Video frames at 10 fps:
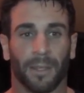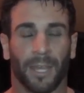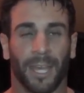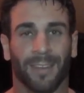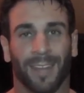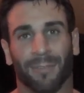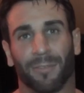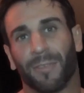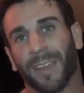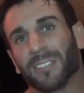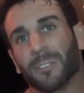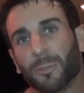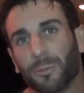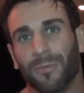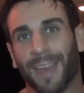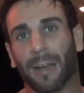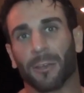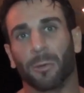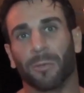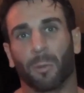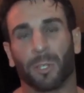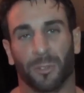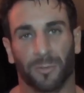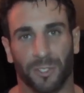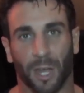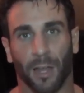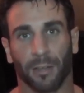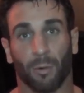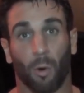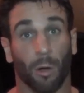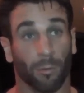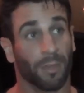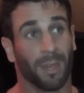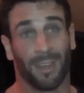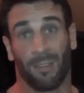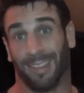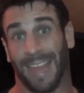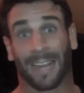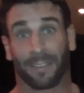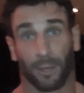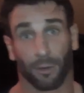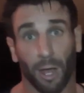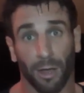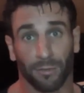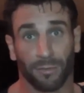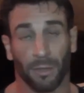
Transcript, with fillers: and, and face the true value of what you've done or lack thereof.